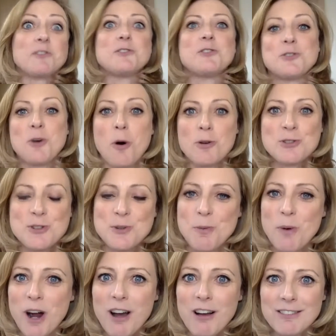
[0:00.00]
talk to the
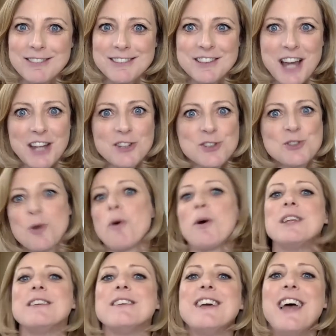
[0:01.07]
world and
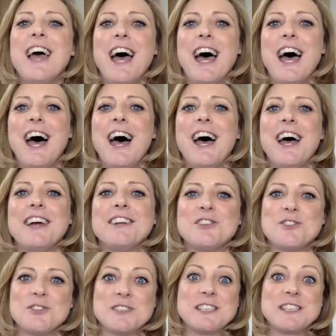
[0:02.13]

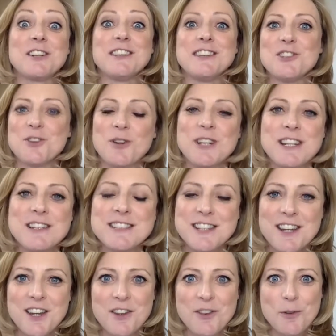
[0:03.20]
certainly join
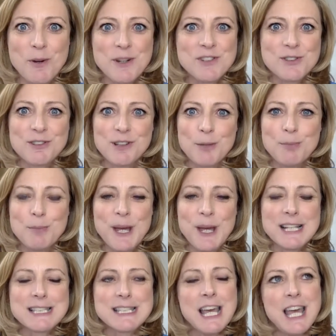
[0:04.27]
into the Winter
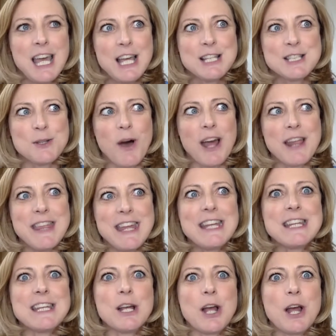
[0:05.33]
Olympics. So I
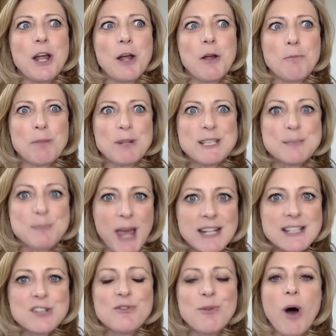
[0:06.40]
think
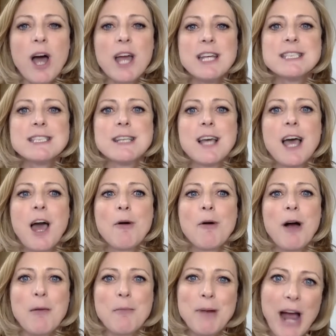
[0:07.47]
perspective-wise,
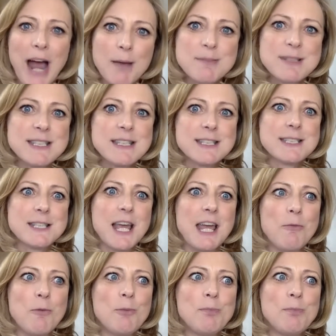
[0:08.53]
perhaps it would